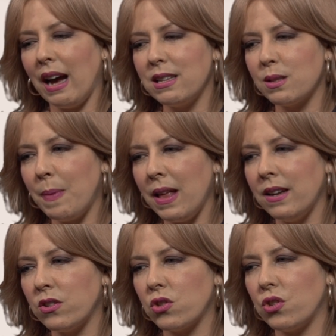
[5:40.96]
I
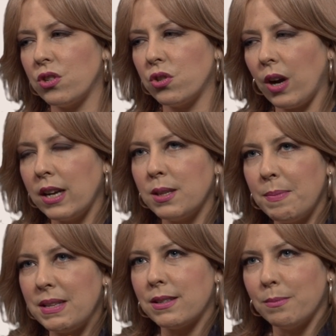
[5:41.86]
spent just trying to
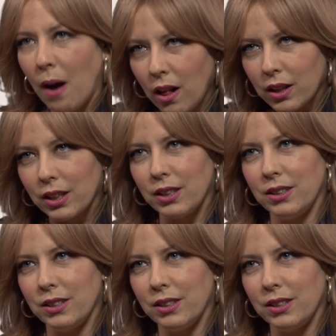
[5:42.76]
be smaller.